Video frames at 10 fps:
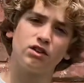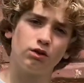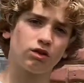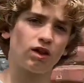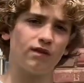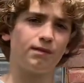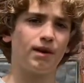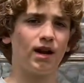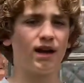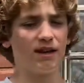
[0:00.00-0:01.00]
youth glove,
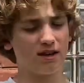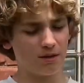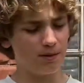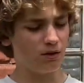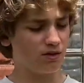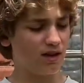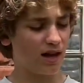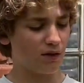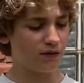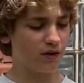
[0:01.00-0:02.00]
but it could be used in the
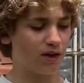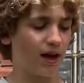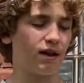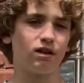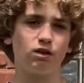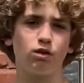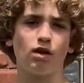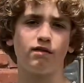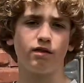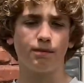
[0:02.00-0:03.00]
outfield at a youth
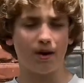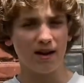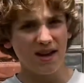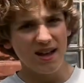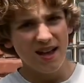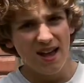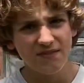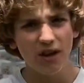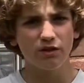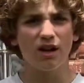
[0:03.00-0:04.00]
level. But
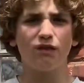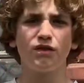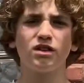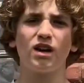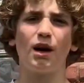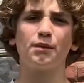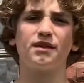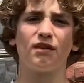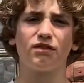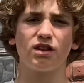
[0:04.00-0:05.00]
if I was an outfielder, I would
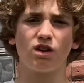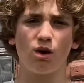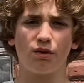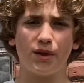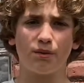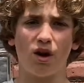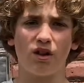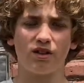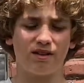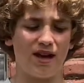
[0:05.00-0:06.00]
definitely go with a
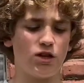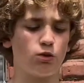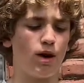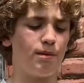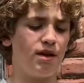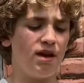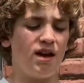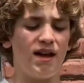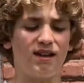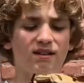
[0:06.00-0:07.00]
Rawlings H-web.
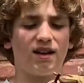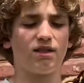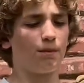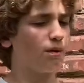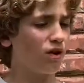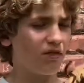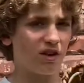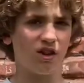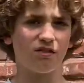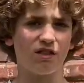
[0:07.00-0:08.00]
It's like the
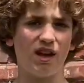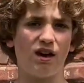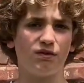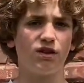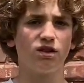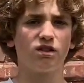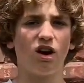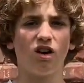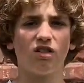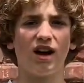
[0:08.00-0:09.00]
perfect glove for the outfield. The
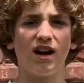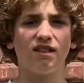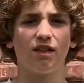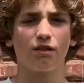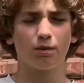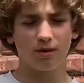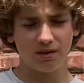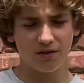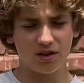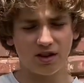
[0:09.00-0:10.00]
heart of the hide leather
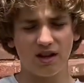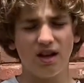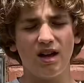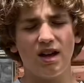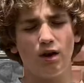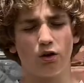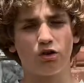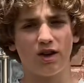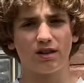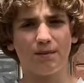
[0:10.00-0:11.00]
specifically, it'll
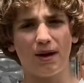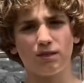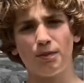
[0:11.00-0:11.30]
create the best